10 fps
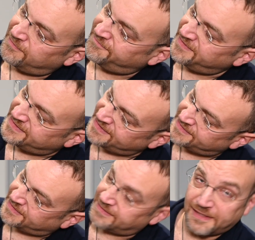lovely
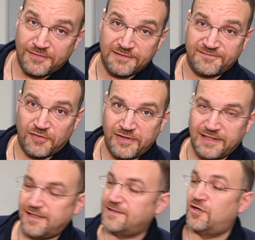detail here in the
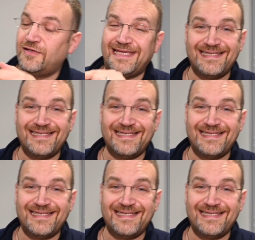forend iron. And on the